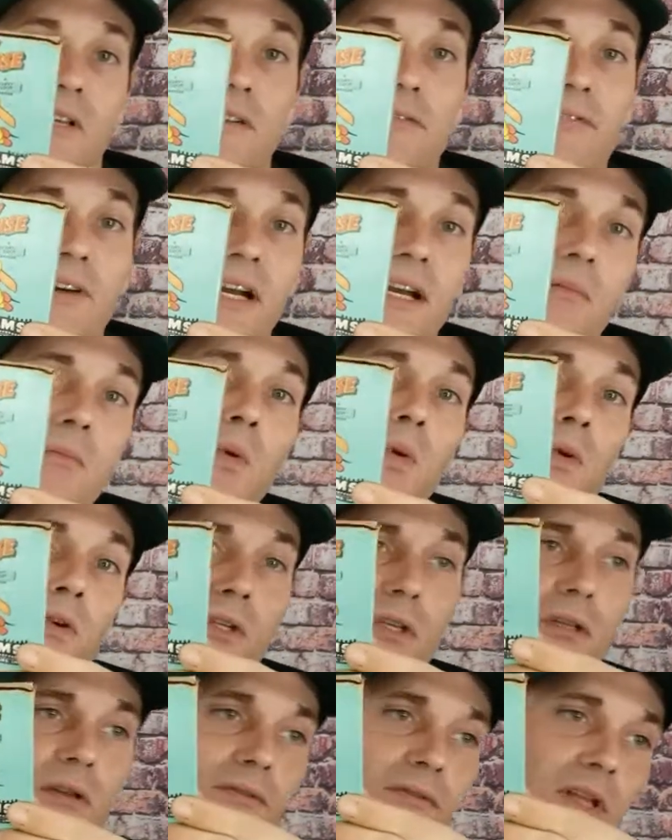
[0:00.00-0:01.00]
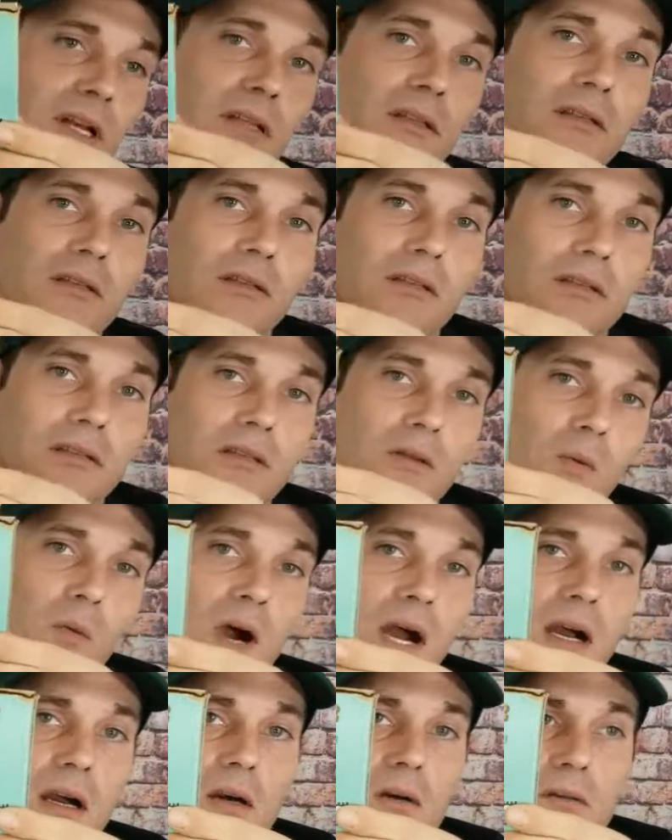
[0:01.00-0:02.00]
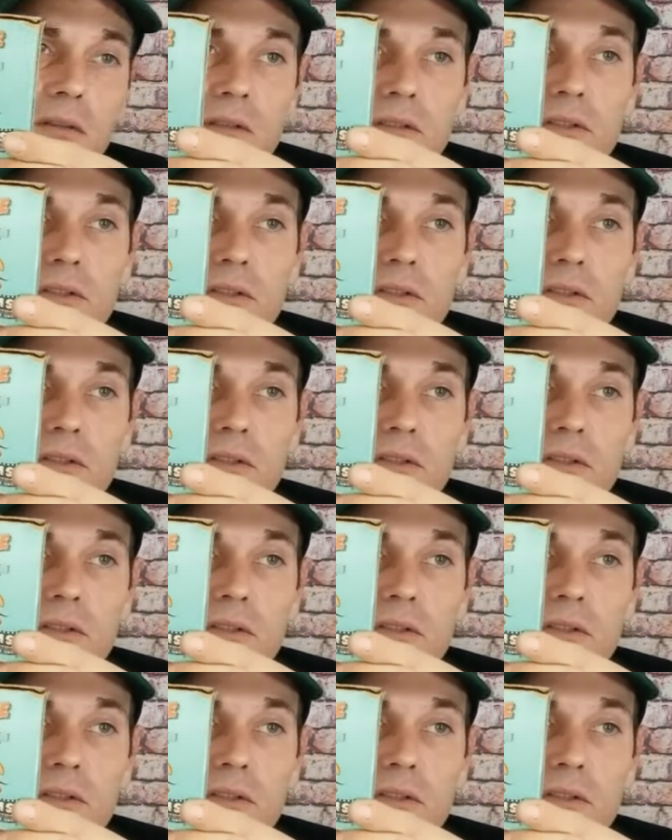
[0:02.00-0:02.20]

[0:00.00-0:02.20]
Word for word: find more stuff like this in the wild than